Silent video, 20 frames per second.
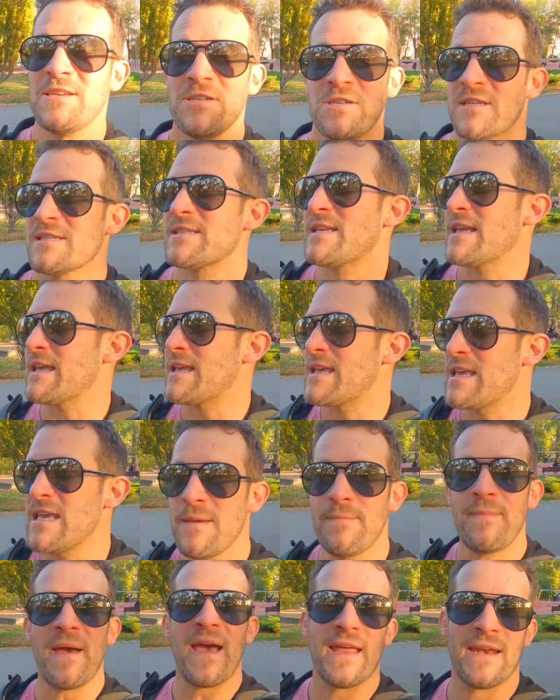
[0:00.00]
then just
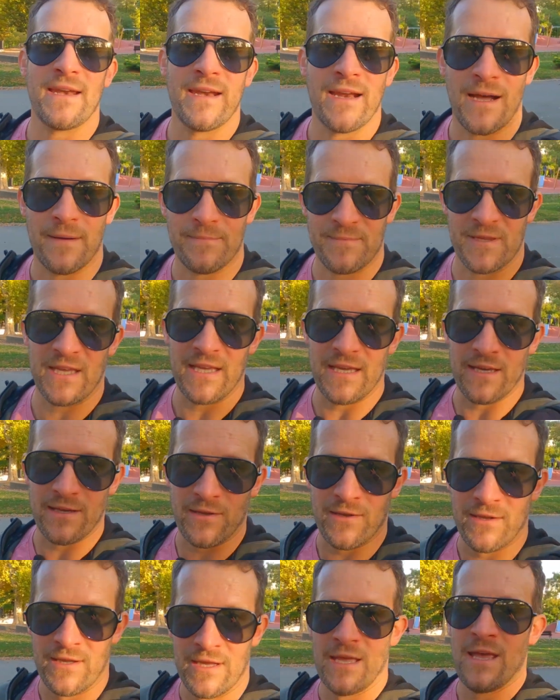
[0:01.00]
keep heading up the
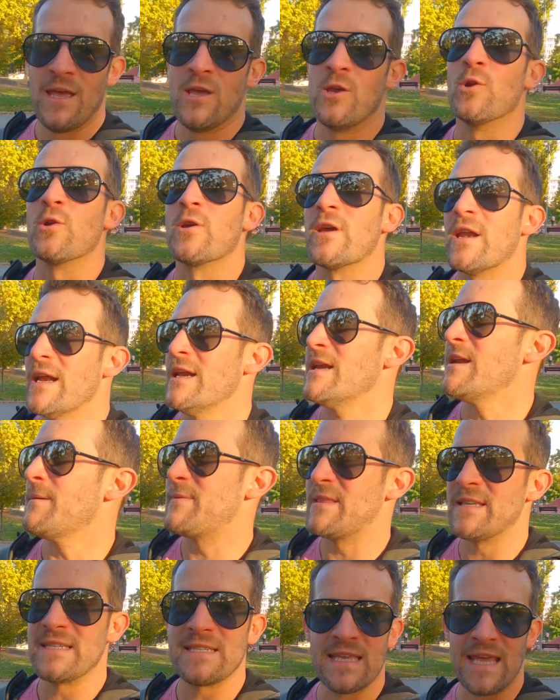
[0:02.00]
hill. You're gonna end up
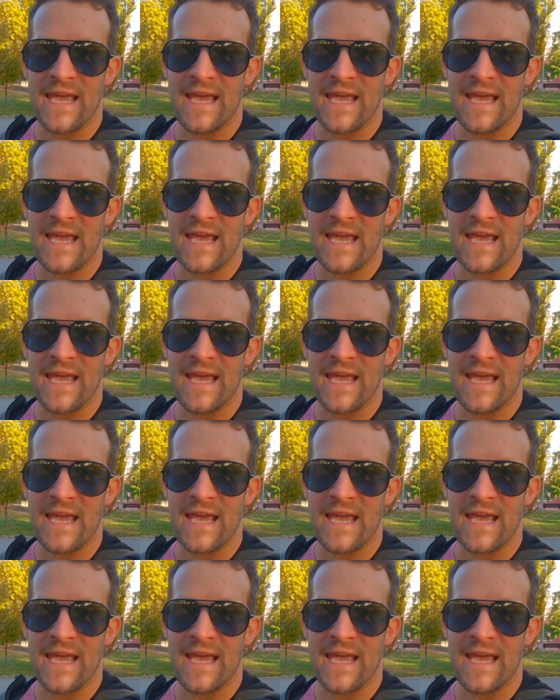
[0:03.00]
this